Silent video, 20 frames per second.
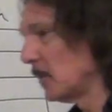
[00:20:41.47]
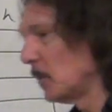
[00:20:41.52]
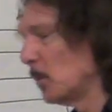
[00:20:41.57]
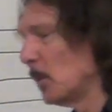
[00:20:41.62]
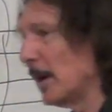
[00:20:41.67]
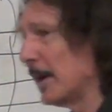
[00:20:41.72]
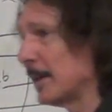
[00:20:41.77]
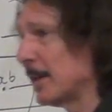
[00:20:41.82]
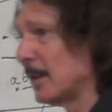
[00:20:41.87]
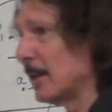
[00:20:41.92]

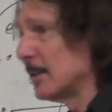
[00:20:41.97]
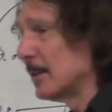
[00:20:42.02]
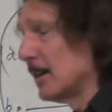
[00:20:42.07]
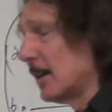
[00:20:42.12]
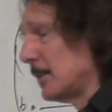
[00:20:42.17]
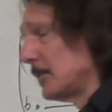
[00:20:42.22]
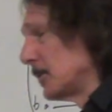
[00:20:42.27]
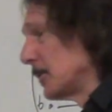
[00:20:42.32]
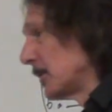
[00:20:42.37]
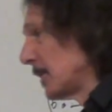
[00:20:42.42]
Why can't
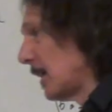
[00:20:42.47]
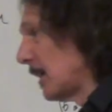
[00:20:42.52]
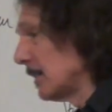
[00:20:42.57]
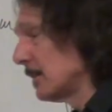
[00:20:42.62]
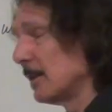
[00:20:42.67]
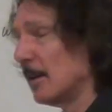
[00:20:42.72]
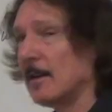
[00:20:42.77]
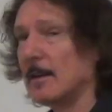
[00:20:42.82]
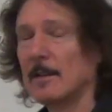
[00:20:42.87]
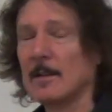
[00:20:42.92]
I do
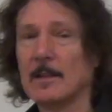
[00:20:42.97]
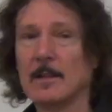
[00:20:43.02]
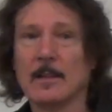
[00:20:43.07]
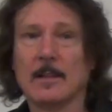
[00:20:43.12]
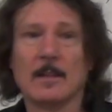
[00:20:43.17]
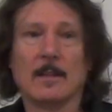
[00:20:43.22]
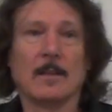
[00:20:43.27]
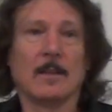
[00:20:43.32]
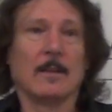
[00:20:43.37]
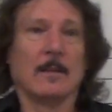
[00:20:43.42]

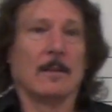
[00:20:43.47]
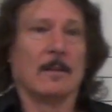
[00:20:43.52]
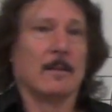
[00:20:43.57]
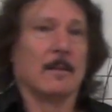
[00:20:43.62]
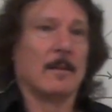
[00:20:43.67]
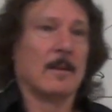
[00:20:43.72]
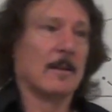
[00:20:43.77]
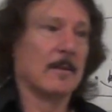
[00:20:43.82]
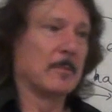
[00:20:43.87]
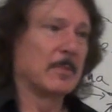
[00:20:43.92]

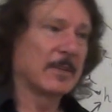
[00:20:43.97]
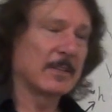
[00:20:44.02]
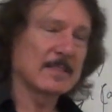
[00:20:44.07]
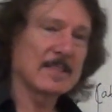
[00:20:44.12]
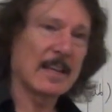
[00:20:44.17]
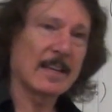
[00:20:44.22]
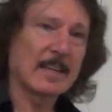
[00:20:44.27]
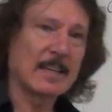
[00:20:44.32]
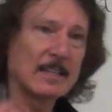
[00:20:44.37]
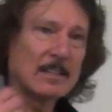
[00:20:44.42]
that? Because
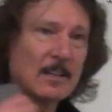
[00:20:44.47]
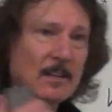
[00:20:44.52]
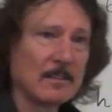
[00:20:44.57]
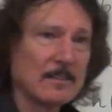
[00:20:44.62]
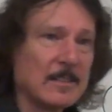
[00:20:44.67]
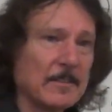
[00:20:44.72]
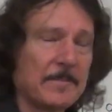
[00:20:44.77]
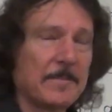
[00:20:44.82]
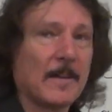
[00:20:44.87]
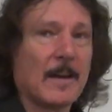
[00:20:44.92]
I
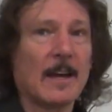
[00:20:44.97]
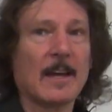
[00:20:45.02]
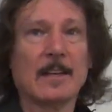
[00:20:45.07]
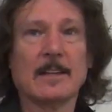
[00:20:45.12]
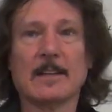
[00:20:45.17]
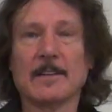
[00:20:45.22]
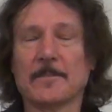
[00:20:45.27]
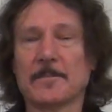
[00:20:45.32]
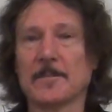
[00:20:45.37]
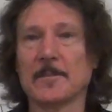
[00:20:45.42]
cannot
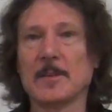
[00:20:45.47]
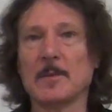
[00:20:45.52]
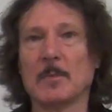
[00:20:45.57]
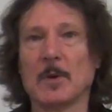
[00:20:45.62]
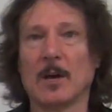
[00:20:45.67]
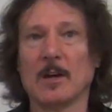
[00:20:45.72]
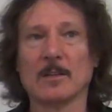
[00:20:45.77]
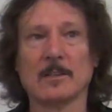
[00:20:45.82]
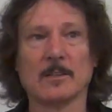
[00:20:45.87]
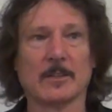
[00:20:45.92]
define a free
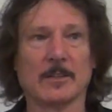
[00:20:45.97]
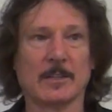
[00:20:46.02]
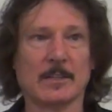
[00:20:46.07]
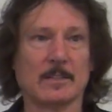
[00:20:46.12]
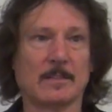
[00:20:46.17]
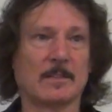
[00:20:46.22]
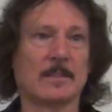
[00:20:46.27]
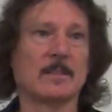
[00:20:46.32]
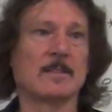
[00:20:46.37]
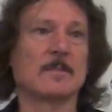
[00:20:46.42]
monoid
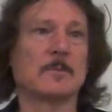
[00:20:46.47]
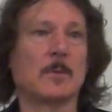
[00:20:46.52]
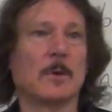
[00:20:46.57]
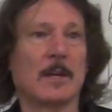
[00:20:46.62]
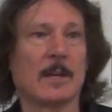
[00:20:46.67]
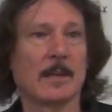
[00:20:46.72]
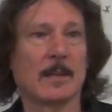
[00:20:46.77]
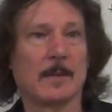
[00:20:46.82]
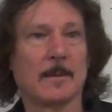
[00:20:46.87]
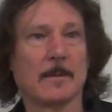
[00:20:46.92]
this way.